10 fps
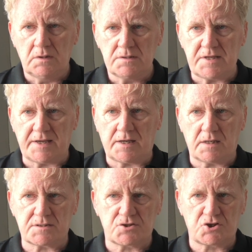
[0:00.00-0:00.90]
take
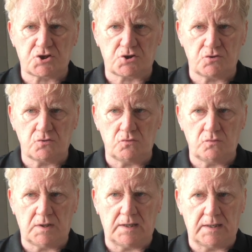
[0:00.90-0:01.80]
us
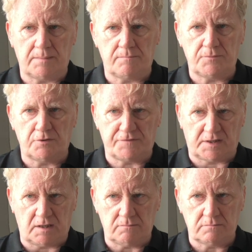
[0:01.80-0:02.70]
to
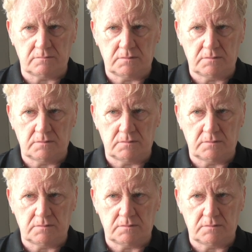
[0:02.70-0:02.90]
Novillo.